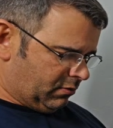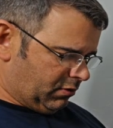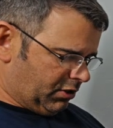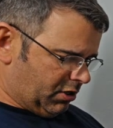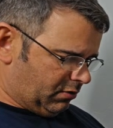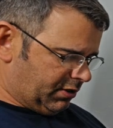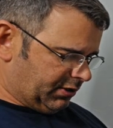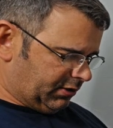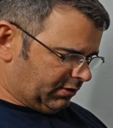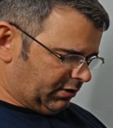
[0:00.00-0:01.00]

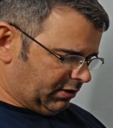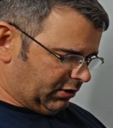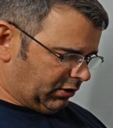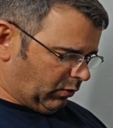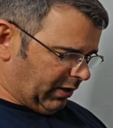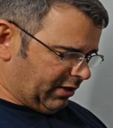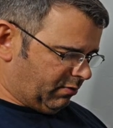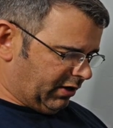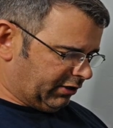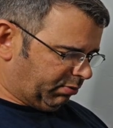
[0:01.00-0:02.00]
Because the way
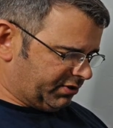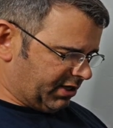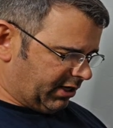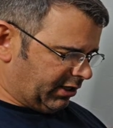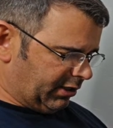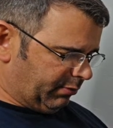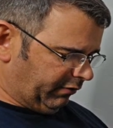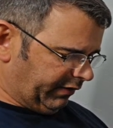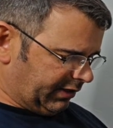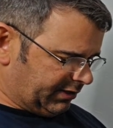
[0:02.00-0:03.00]
that it's presented in the
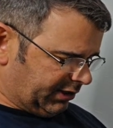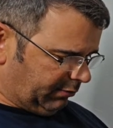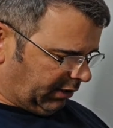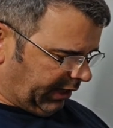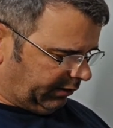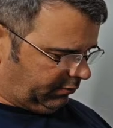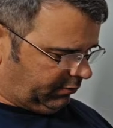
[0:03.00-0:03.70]
movie, it seemed like